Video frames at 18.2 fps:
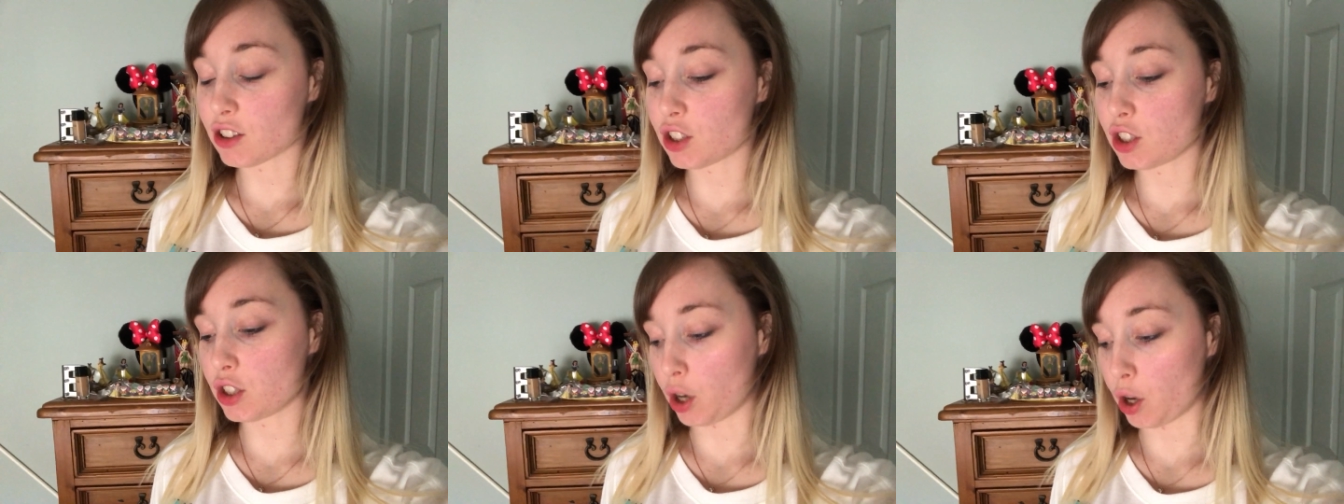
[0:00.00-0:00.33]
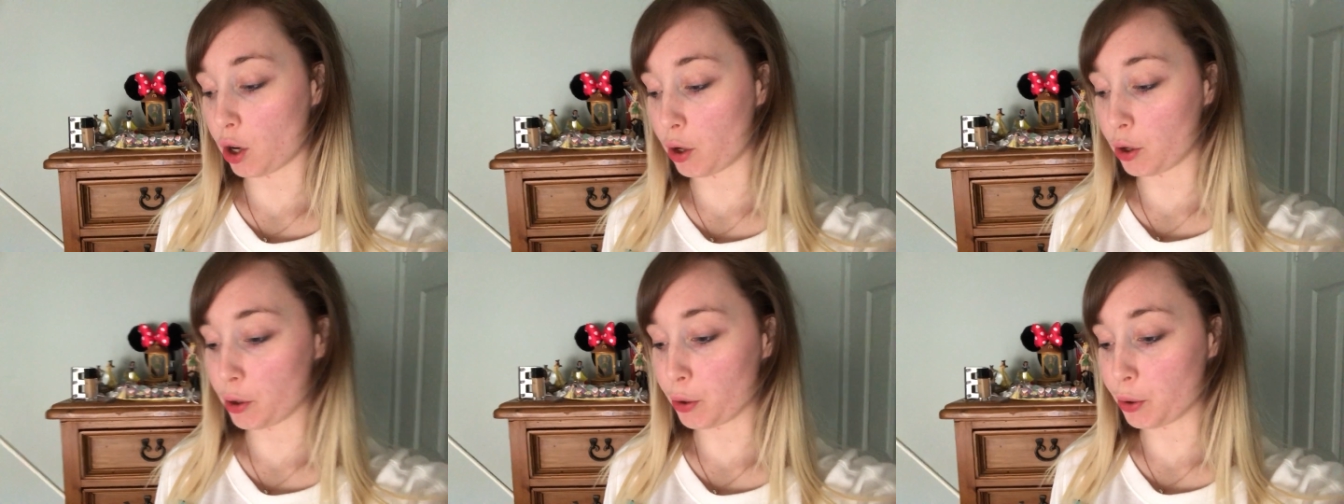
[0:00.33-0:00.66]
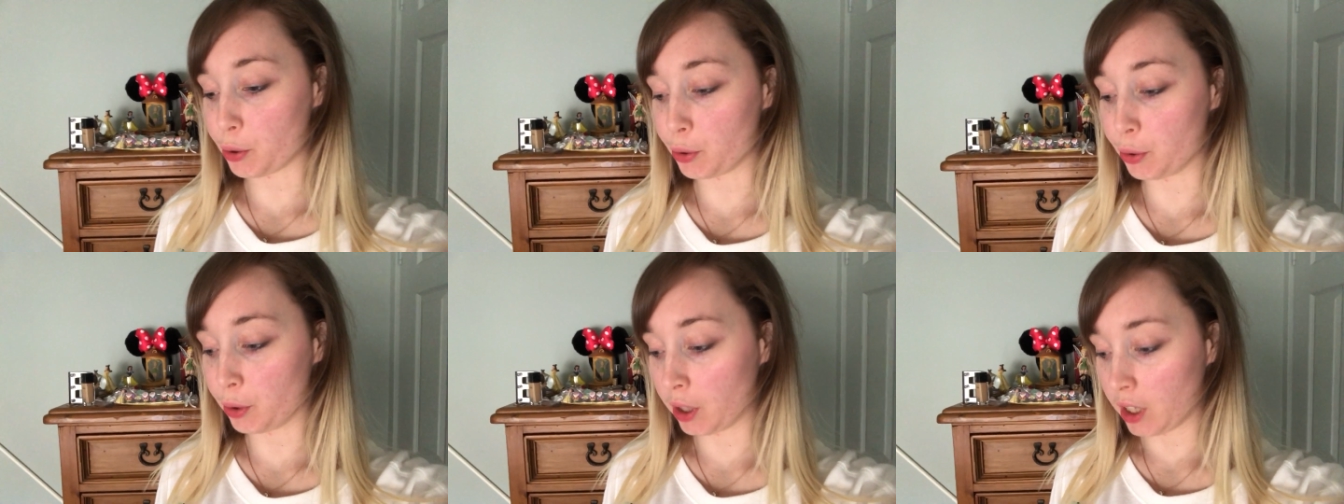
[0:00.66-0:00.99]
so
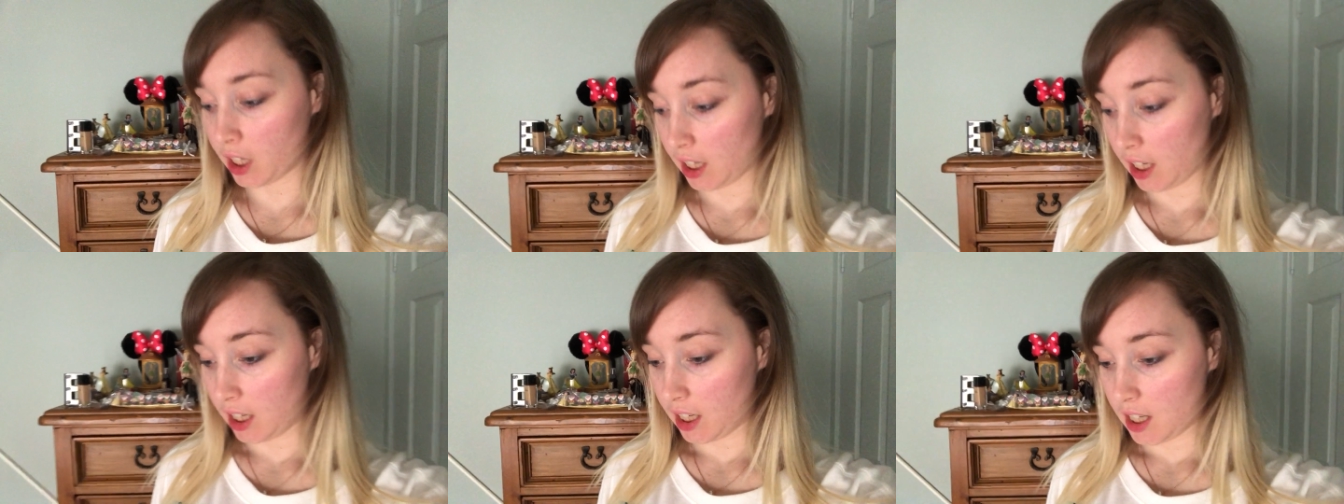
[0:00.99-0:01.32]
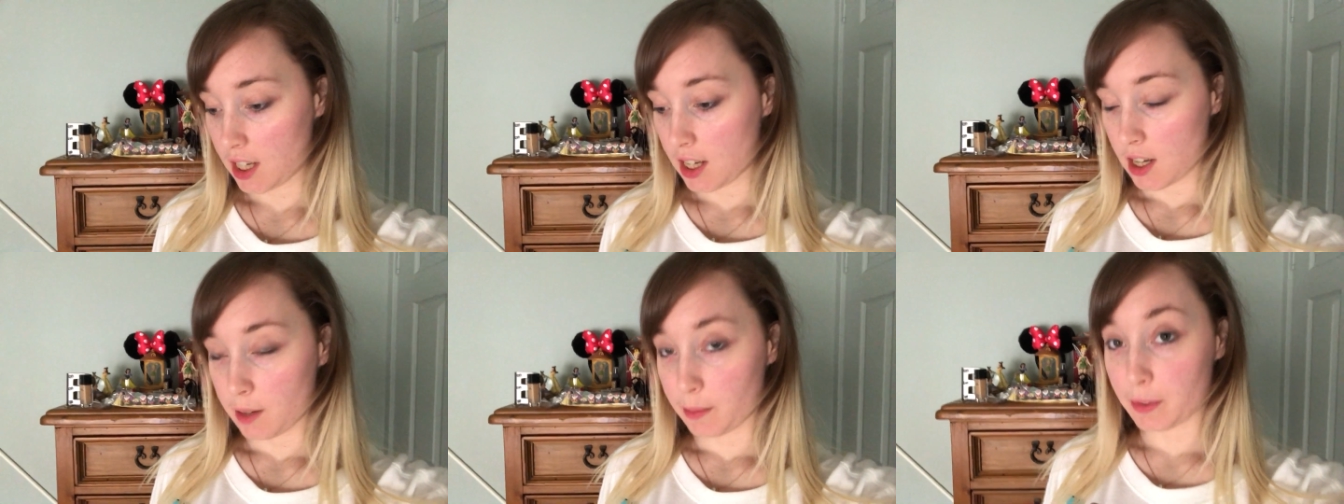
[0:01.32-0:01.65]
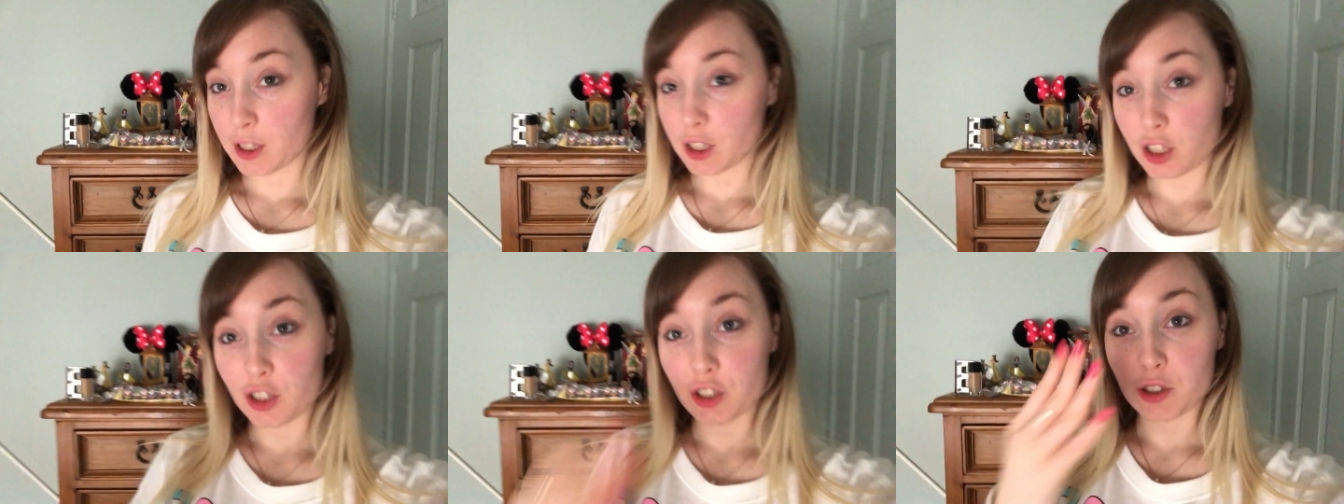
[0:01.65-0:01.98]
I'm
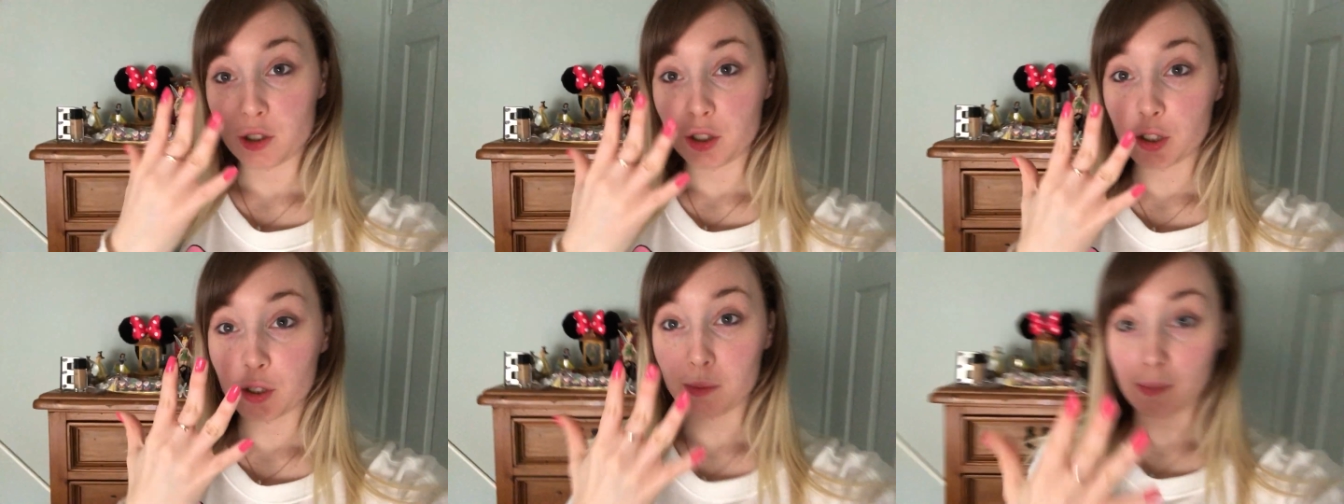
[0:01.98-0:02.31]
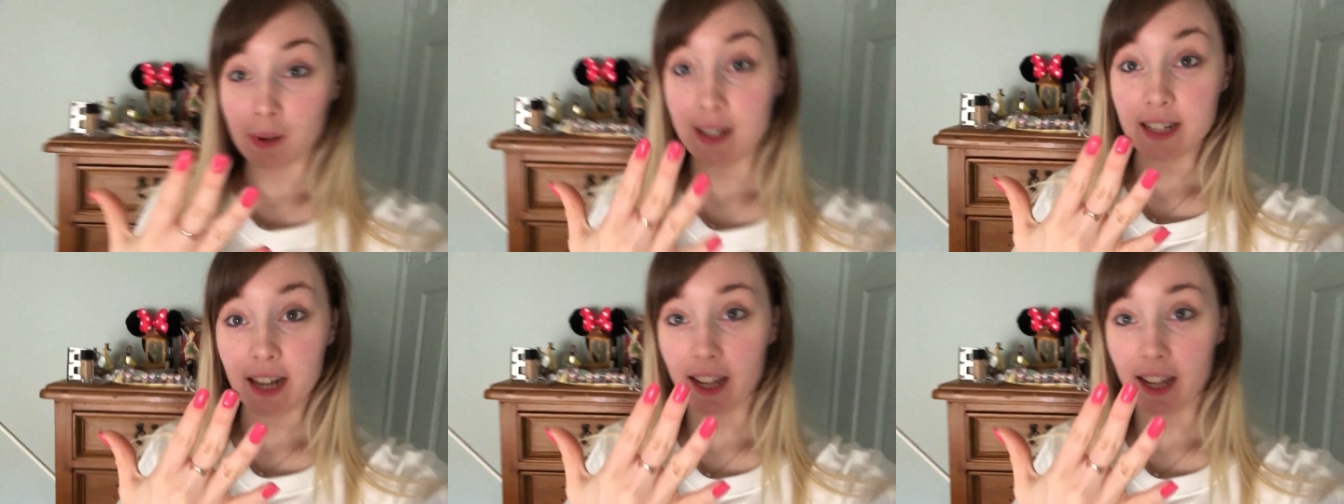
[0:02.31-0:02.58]
just going to do my